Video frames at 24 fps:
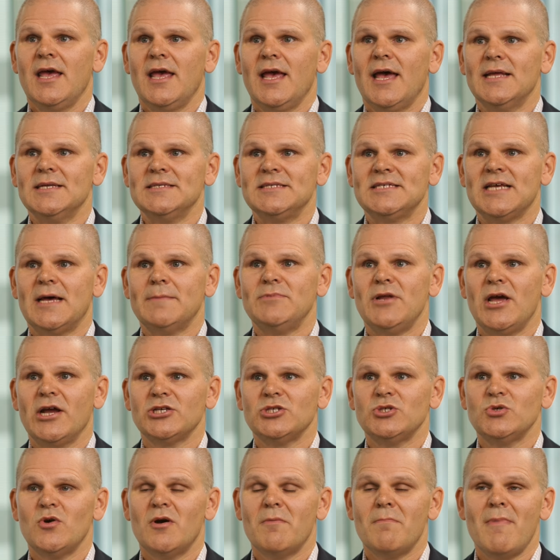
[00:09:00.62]
and
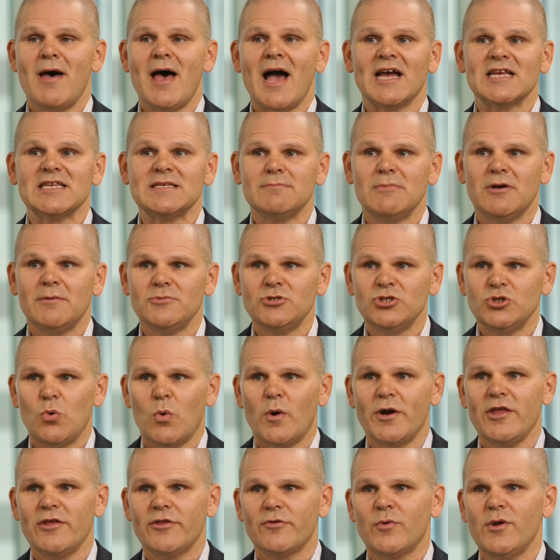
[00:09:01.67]
subject to a maximum
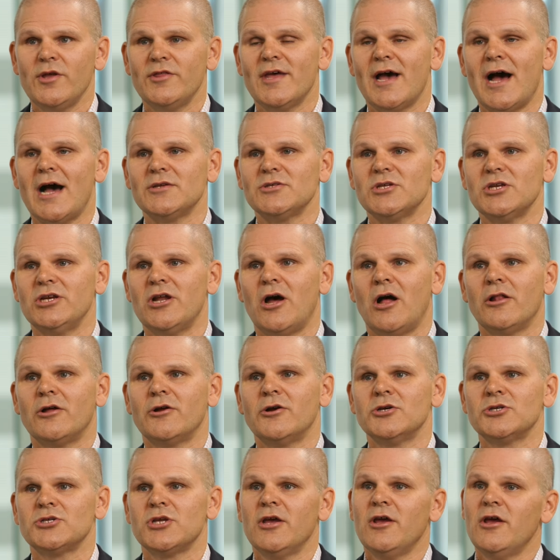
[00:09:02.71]

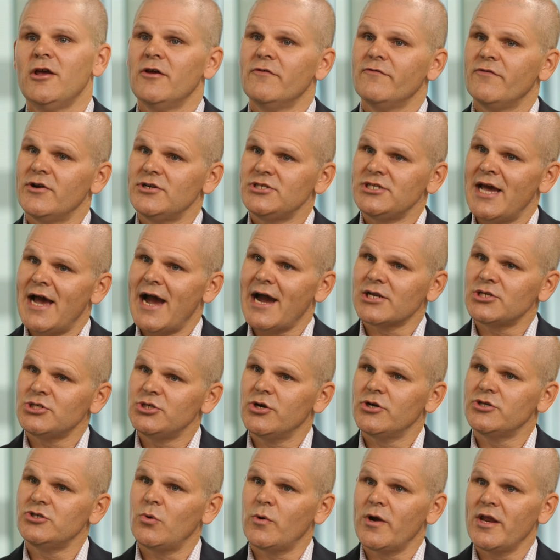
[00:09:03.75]
$23,000 for tax
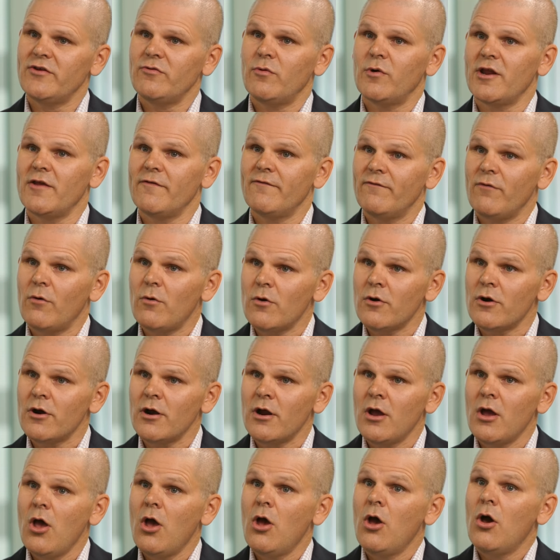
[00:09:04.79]
year
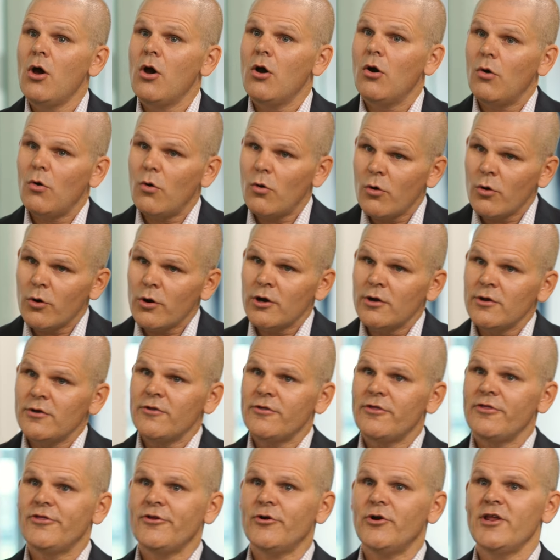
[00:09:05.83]
2024 or
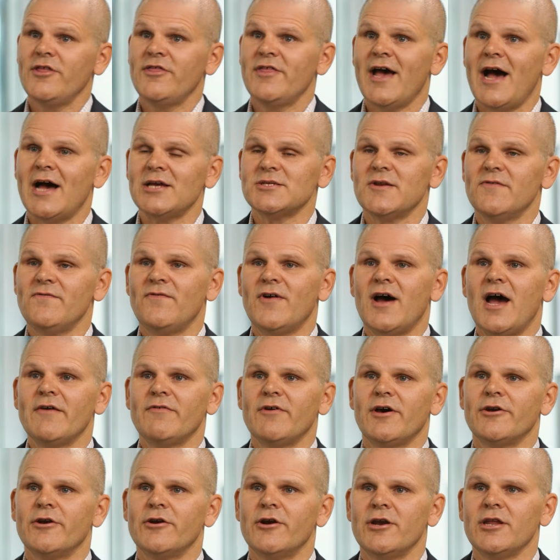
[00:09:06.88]

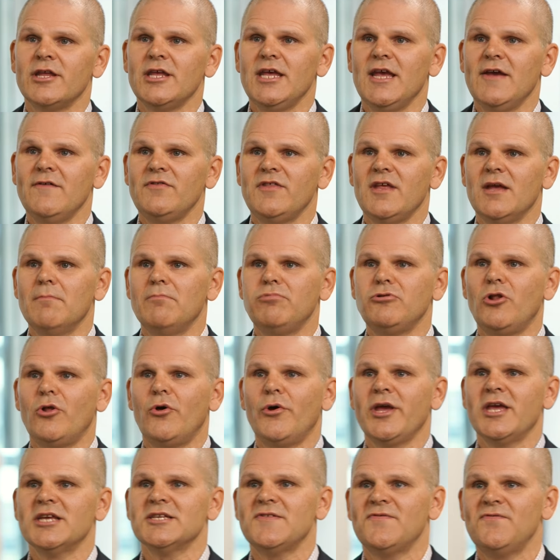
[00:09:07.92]
$30,500 if the
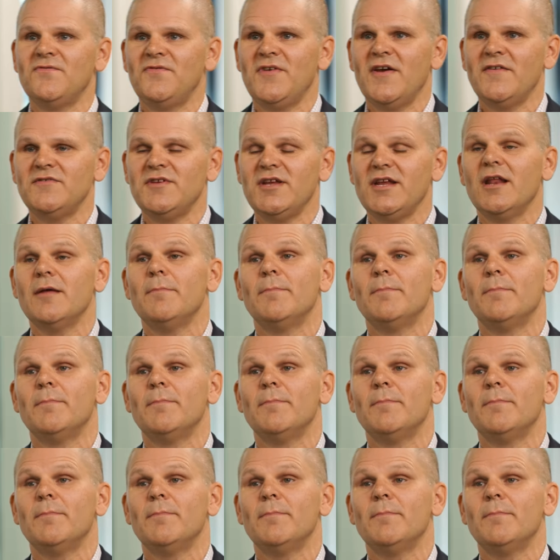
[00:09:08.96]
employee is 50 and